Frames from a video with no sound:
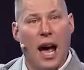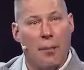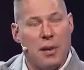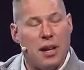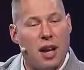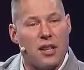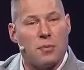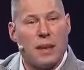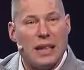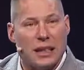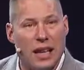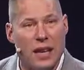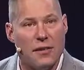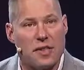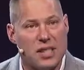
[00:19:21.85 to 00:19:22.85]
And because we
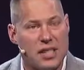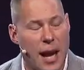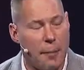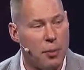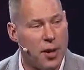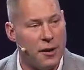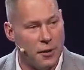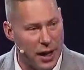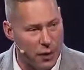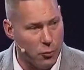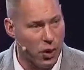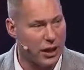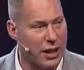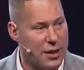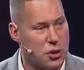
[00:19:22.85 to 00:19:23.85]
live separated in
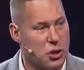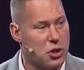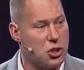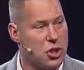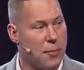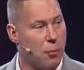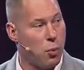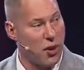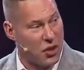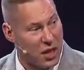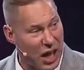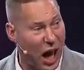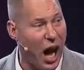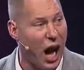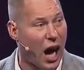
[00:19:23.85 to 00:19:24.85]
relationship with
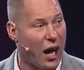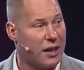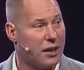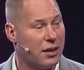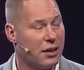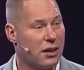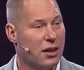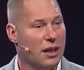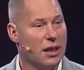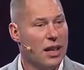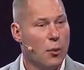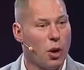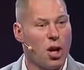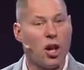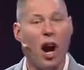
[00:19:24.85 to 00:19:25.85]
God,
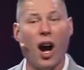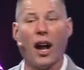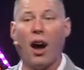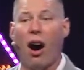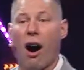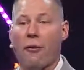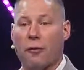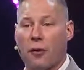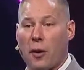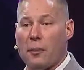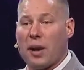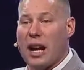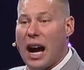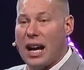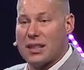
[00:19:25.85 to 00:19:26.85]
we're cut off
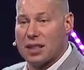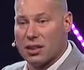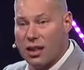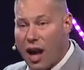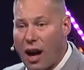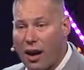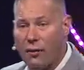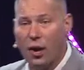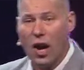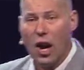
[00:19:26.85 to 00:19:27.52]
from God's love,